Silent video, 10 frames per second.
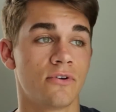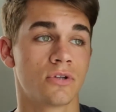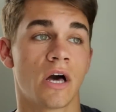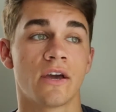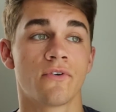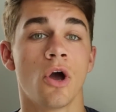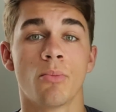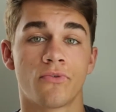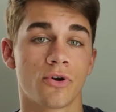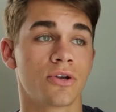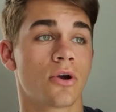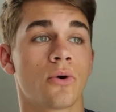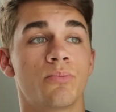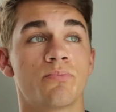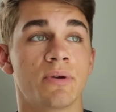of your life, before you can
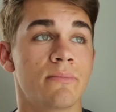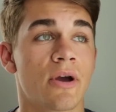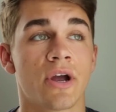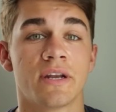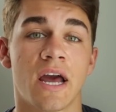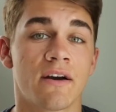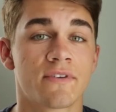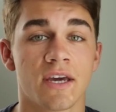go be married and have